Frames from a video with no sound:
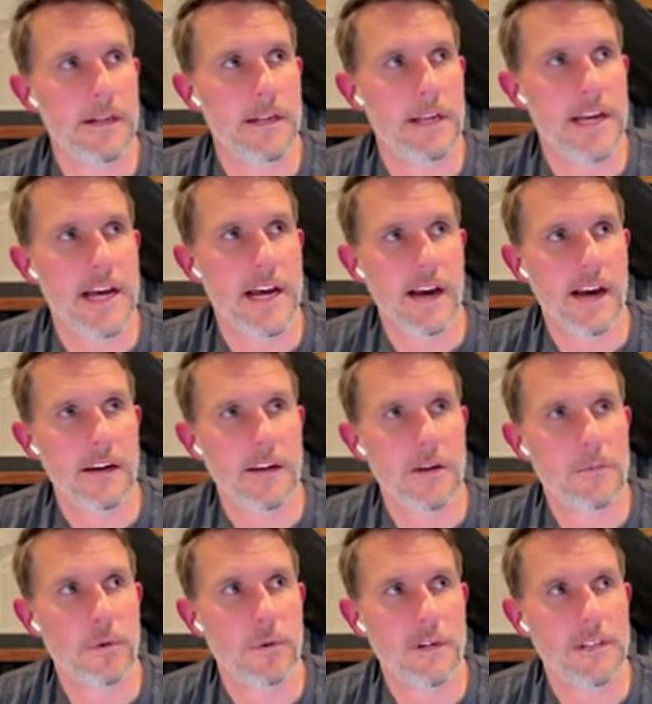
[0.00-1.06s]
Yeah,
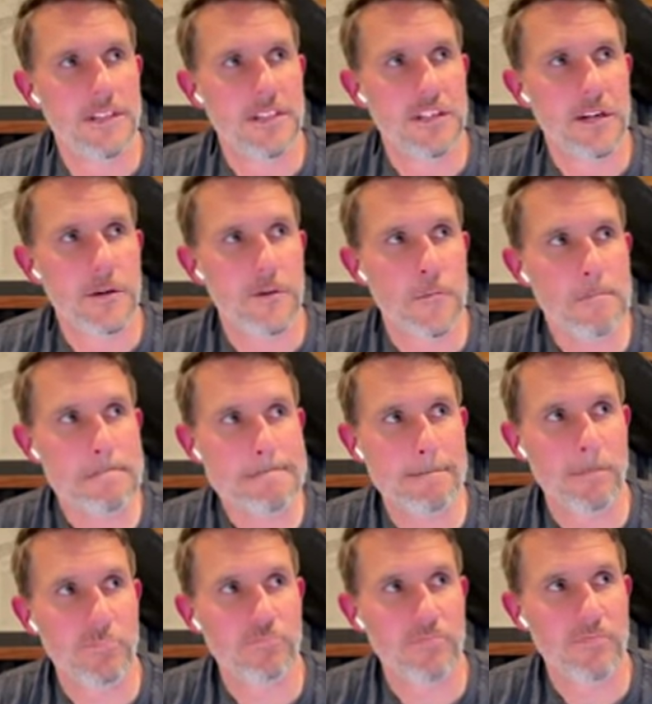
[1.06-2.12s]
good point. So
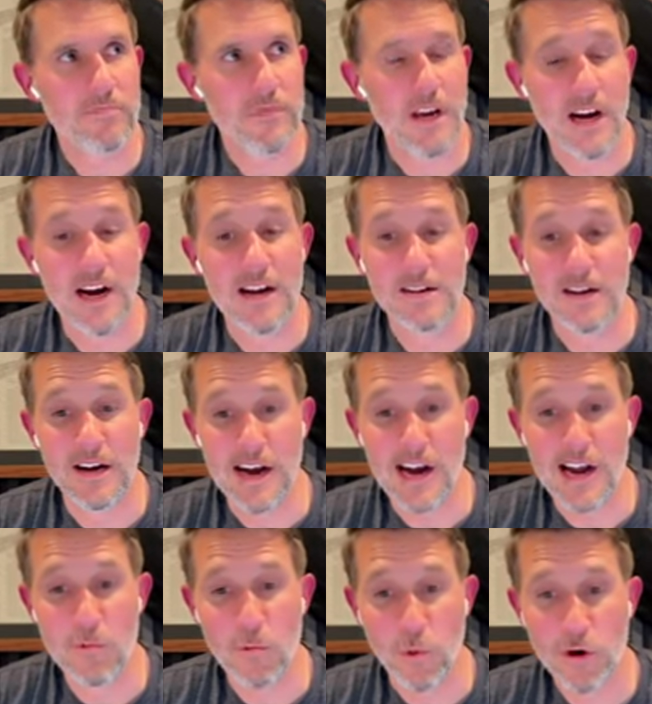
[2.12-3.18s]
I
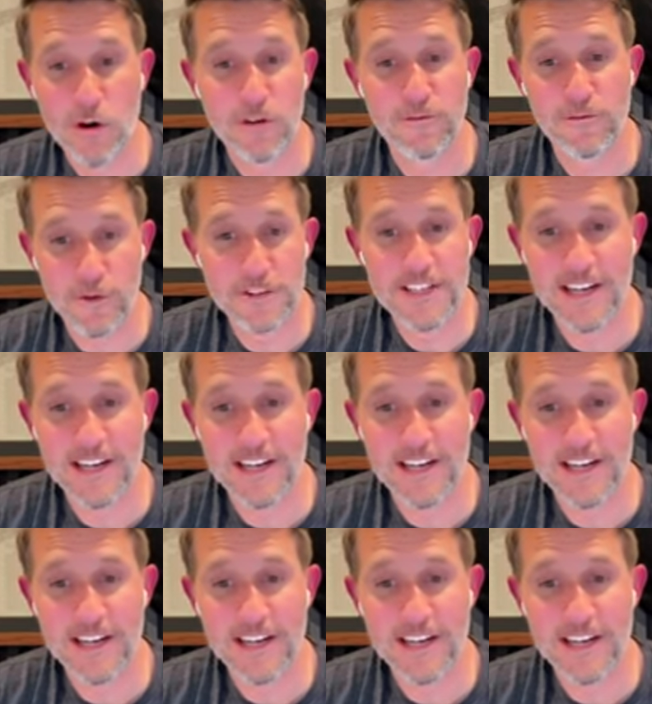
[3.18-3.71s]
I work full